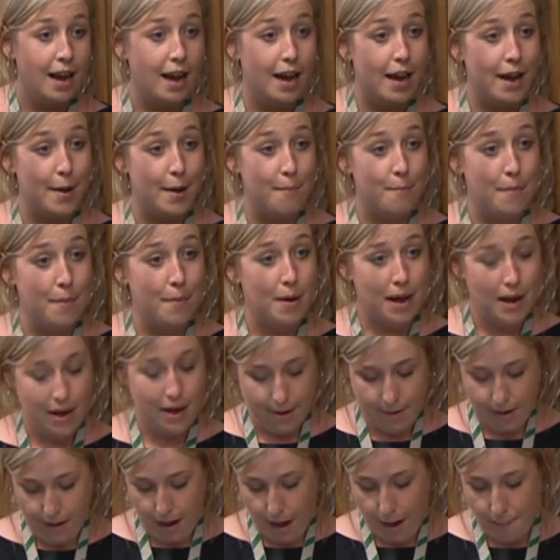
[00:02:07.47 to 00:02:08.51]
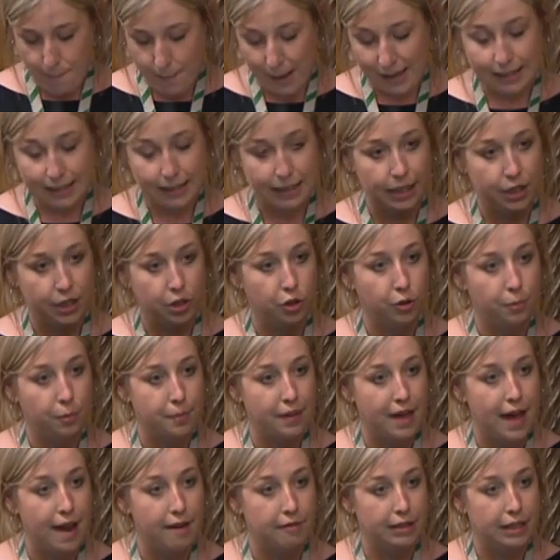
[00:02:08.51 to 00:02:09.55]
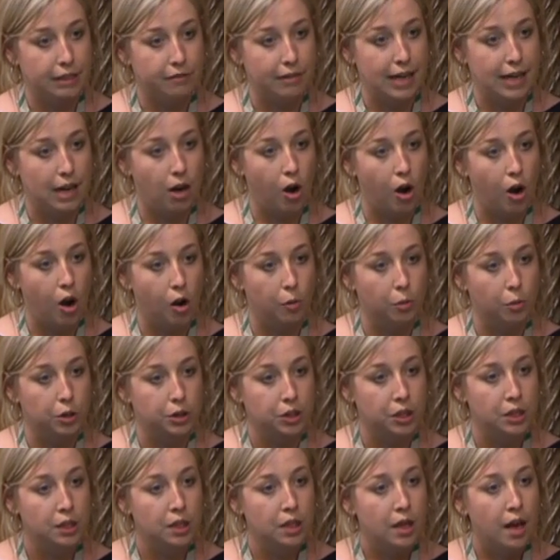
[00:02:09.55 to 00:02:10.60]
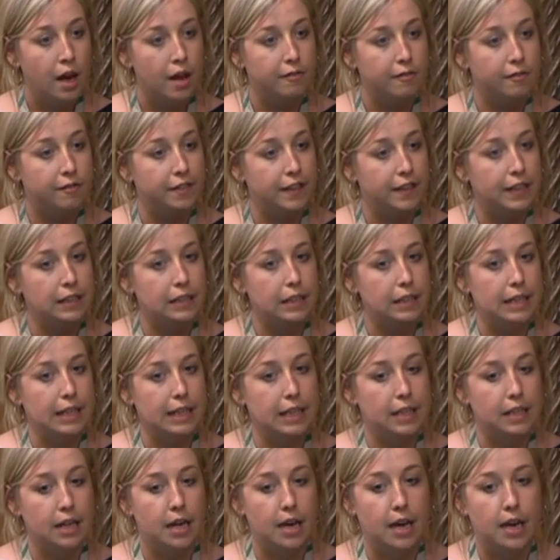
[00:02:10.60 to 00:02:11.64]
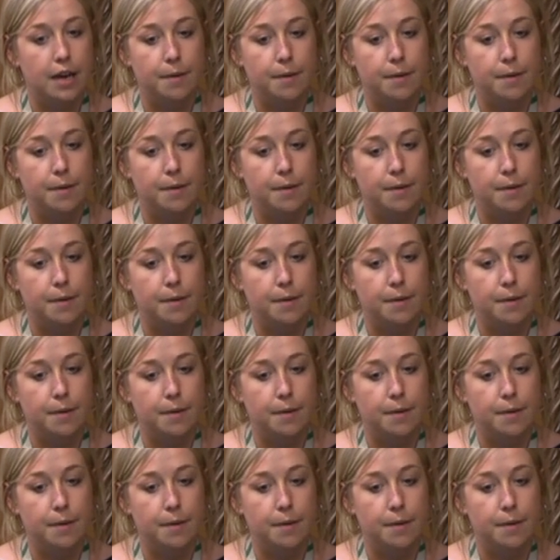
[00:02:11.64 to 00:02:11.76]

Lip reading: a banking hub there in Great Harwood and feeding in